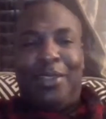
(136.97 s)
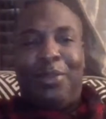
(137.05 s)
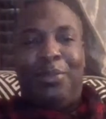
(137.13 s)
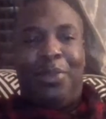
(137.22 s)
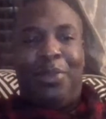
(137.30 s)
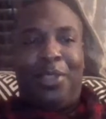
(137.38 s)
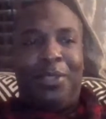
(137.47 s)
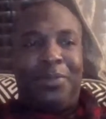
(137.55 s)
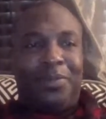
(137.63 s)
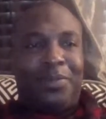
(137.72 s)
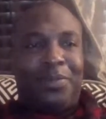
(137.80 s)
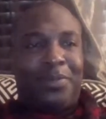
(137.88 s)
But
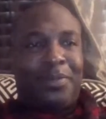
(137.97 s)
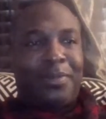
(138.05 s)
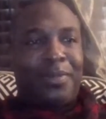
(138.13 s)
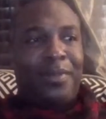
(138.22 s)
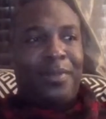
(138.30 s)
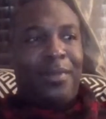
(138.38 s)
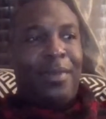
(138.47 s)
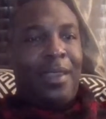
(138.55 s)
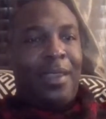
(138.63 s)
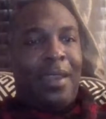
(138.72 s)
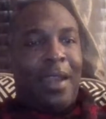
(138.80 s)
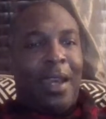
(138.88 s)

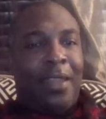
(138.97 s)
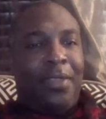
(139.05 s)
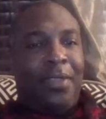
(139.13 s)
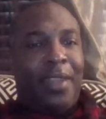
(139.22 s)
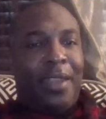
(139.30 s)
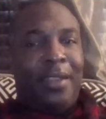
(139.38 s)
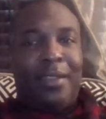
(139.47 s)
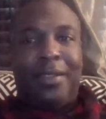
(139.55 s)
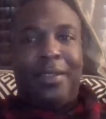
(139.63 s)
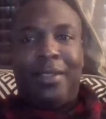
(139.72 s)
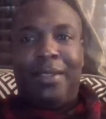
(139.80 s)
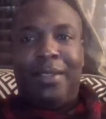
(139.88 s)
I think
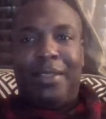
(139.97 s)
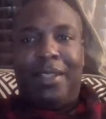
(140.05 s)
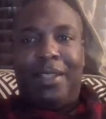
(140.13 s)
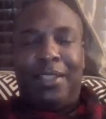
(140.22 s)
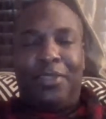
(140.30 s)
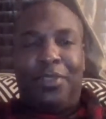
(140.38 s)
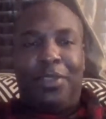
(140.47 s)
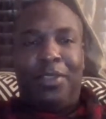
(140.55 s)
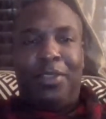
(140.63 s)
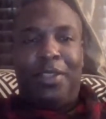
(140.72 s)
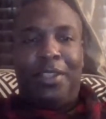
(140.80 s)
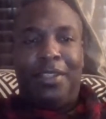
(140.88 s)
as
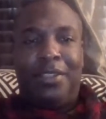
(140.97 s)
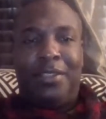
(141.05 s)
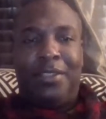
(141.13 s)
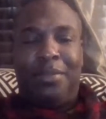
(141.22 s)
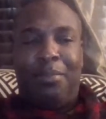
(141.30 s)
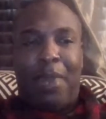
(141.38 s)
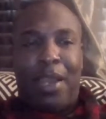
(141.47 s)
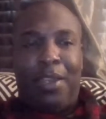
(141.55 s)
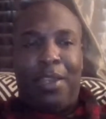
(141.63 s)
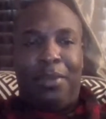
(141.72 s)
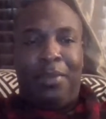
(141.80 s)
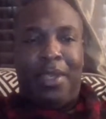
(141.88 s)
far as
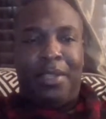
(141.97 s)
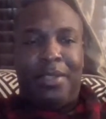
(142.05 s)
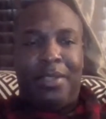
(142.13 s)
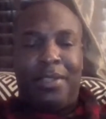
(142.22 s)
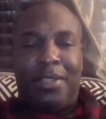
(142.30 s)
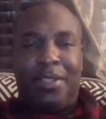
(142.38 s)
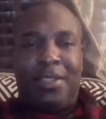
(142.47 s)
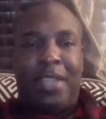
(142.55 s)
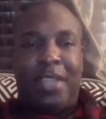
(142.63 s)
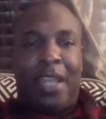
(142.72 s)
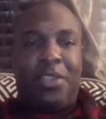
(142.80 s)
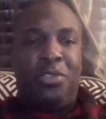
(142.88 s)
monuments and
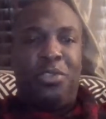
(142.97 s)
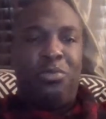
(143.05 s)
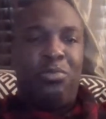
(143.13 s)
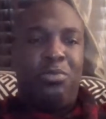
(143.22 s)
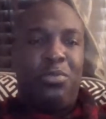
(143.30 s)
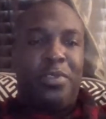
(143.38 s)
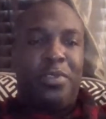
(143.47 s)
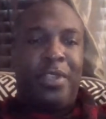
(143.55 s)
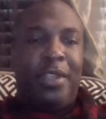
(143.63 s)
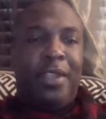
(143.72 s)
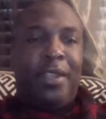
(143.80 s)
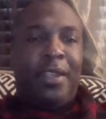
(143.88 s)
statues
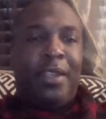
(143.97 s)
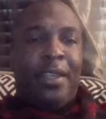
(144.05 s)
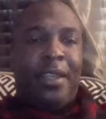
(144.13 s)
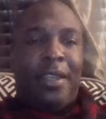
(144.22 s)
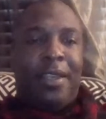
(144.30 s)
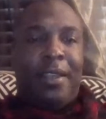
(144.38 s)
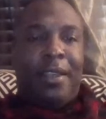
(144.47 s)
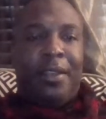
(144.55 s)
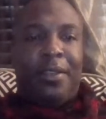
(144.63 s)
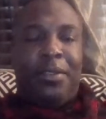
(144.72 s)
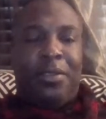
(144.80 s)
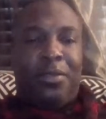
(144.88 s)

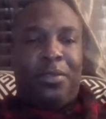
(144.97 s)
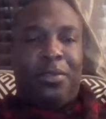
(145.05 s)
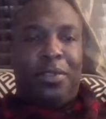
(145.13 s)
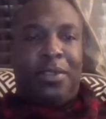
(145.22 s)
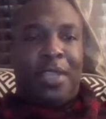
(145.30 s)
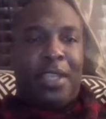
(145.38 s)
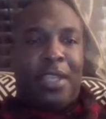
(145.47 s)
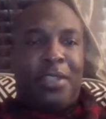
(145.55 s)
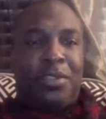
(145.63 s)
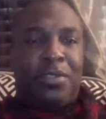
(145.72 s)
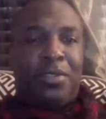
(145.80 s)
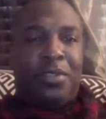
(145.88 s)
and
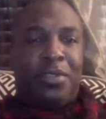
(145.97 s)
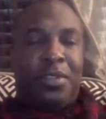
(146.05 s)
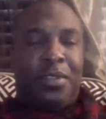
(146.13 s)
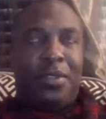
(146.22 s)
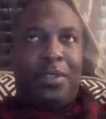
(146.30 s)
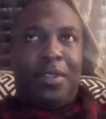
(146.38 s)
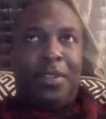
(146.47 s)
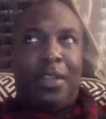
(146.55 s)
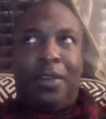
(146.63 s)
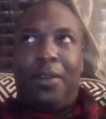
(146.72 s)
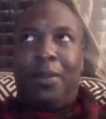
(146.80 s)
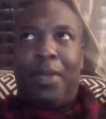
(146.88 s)
things,
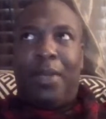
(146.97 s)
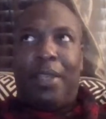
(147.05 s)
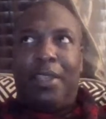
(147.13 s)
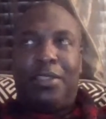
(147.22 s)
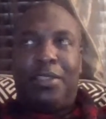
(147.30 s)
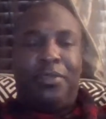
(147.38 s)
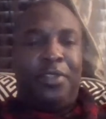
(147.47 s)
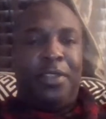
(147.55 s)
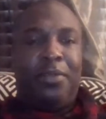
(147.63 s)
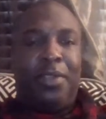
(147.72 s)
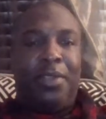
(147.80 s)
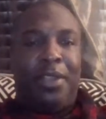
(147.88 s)
I guess
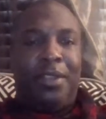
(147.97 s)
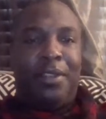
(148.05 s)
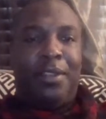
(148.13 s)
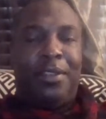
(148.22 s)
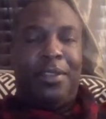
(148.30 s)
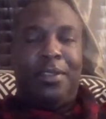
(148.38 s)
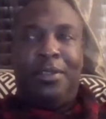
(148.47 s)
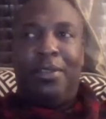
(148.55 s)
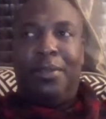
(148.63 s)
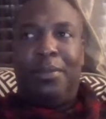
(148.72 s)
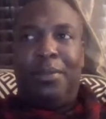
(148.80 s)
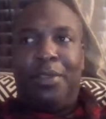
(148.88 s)
venerating
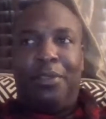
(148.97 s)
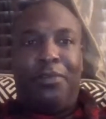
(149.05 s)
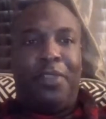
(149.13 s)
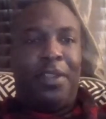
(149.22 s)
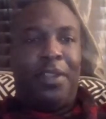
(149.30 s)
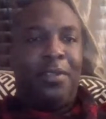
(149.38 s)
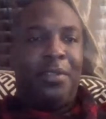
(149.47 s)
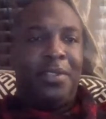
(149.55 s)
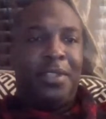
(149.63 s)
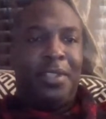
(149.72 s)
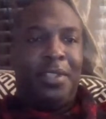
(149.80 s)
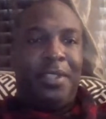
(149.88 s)
the
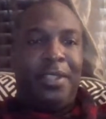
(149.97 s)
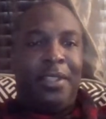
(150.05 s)
Confederacy.